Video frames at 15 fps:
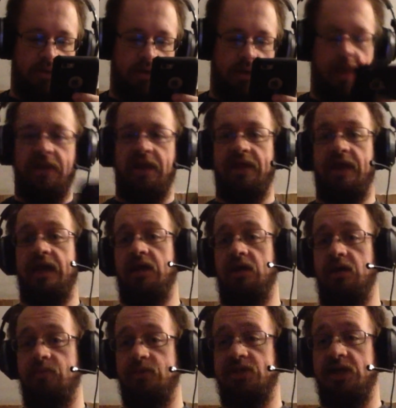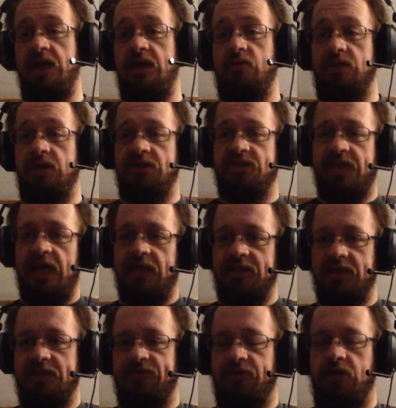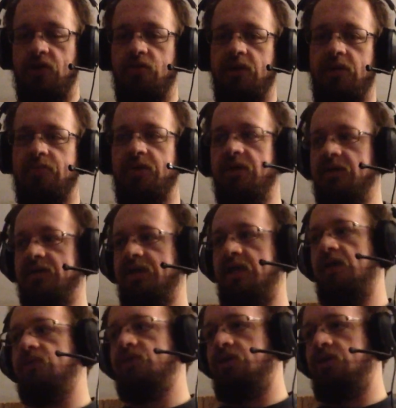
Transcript: And then they ended up siding with the Skeksis for a little bit because he was